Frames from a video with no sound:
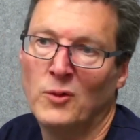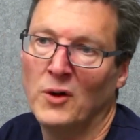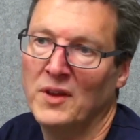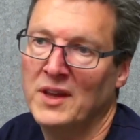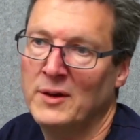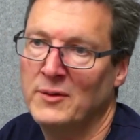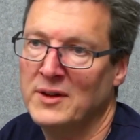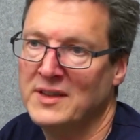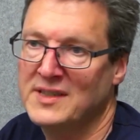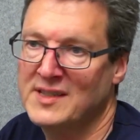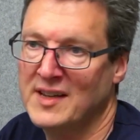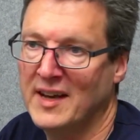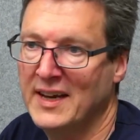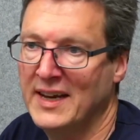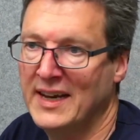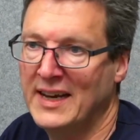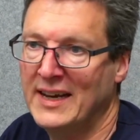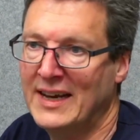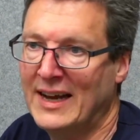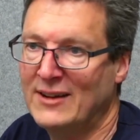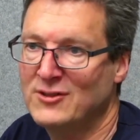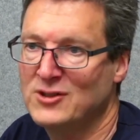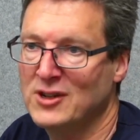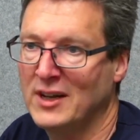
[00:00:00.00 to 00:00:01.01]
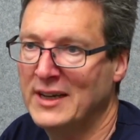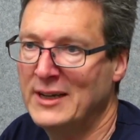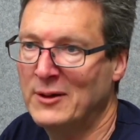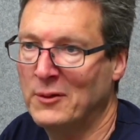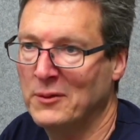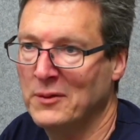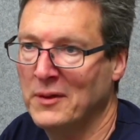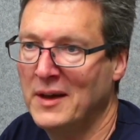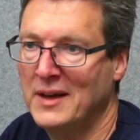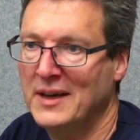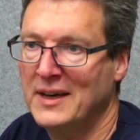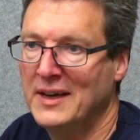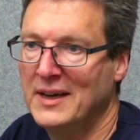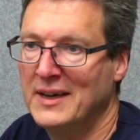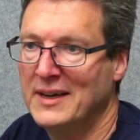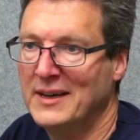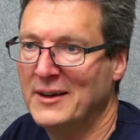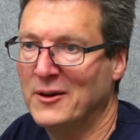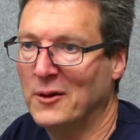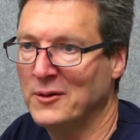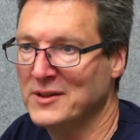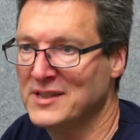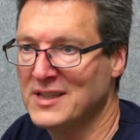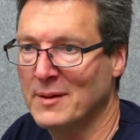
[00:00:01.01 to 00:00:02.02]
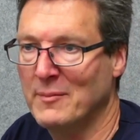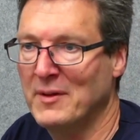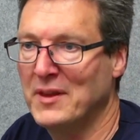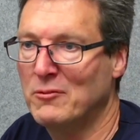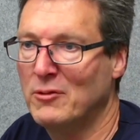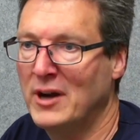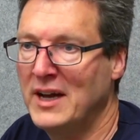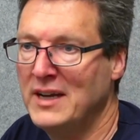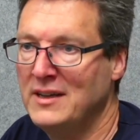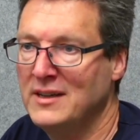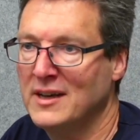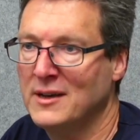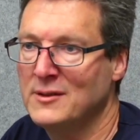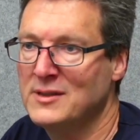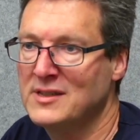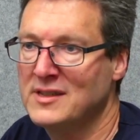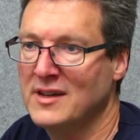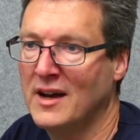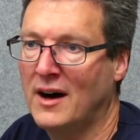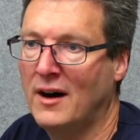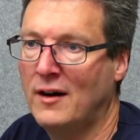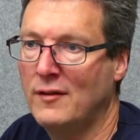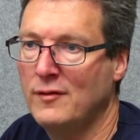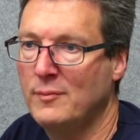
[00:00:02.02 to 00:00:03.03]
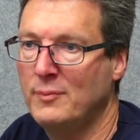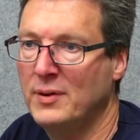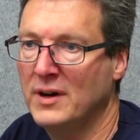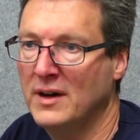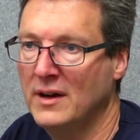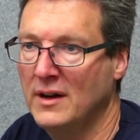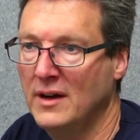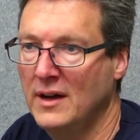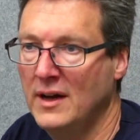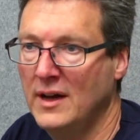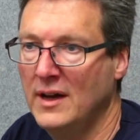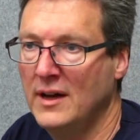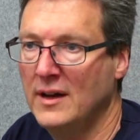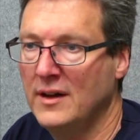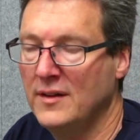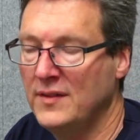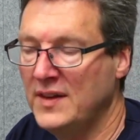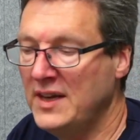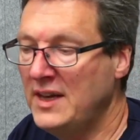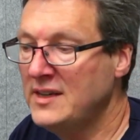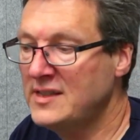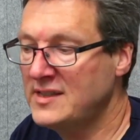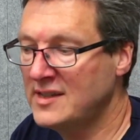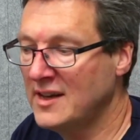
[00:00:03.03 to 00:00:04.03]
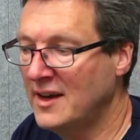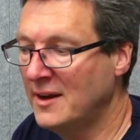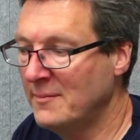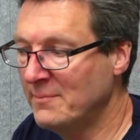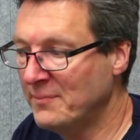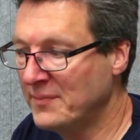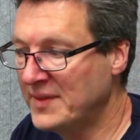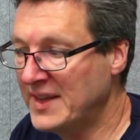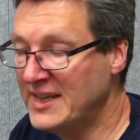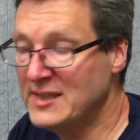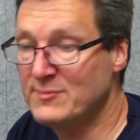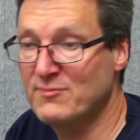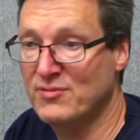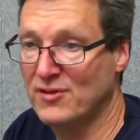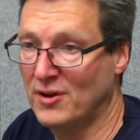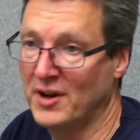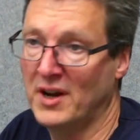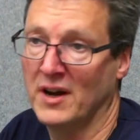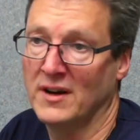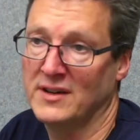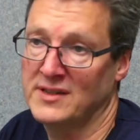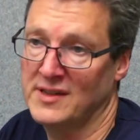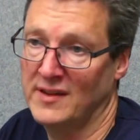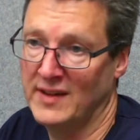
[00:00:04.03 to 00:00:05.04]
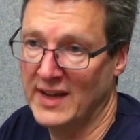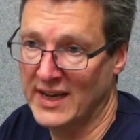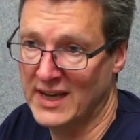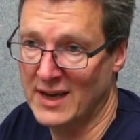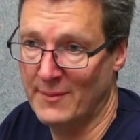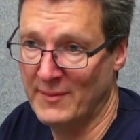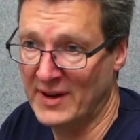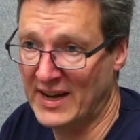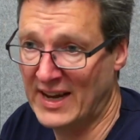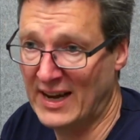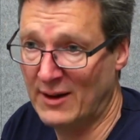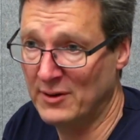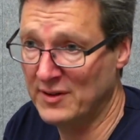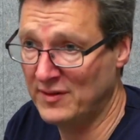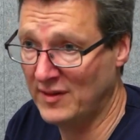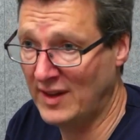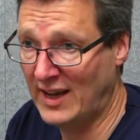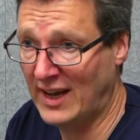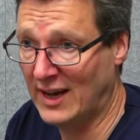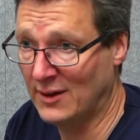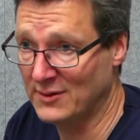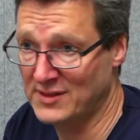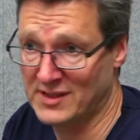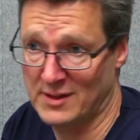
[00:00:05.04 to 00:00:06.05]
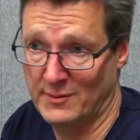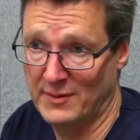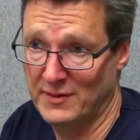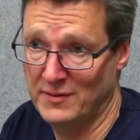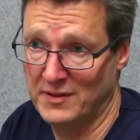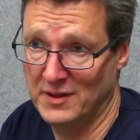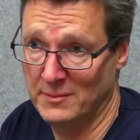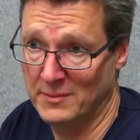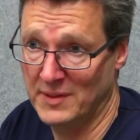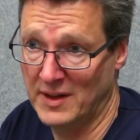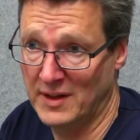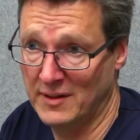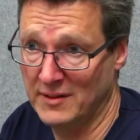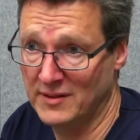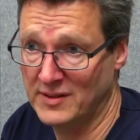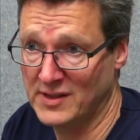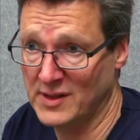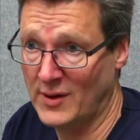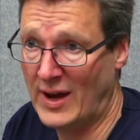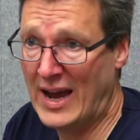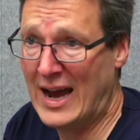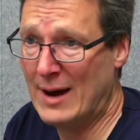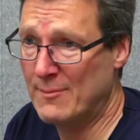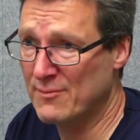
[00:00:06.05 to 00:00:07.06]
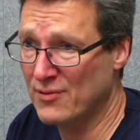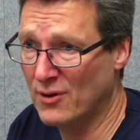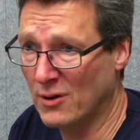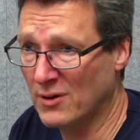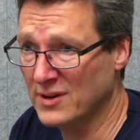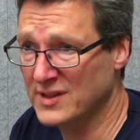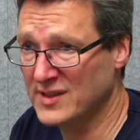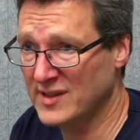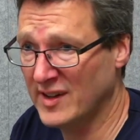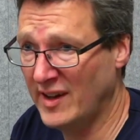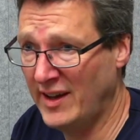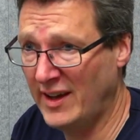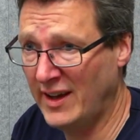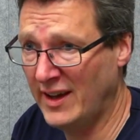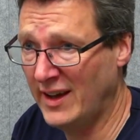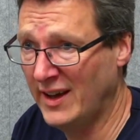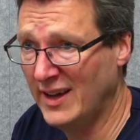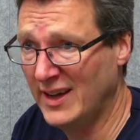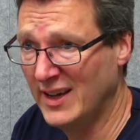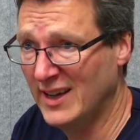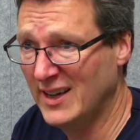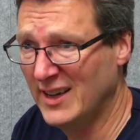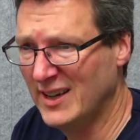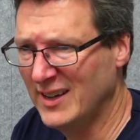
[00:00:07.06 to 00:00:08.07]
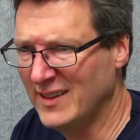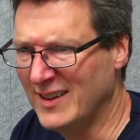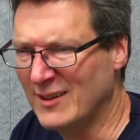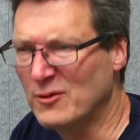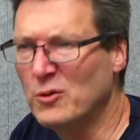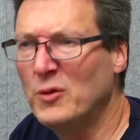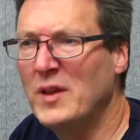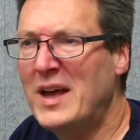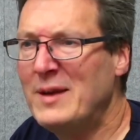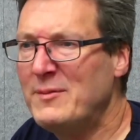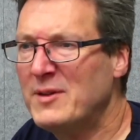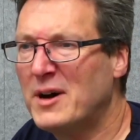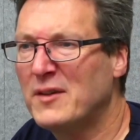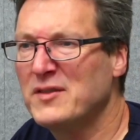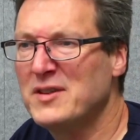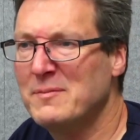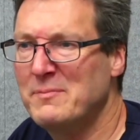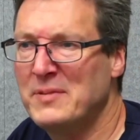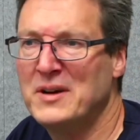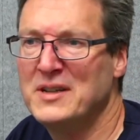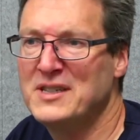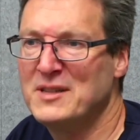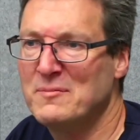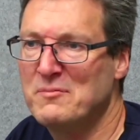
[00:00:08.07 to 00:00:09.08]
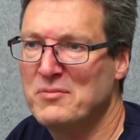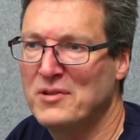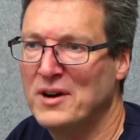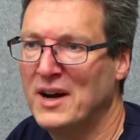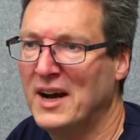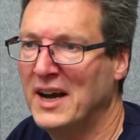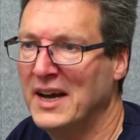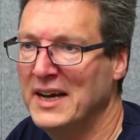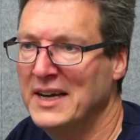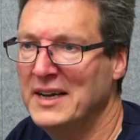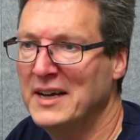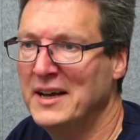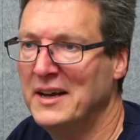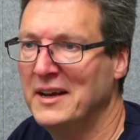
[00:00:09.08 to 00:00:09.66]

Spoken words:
what they were saying actually on some of the radio stuff. But these products that they're coming out with now, some of them, so Habrock's they're all named after birds of prey.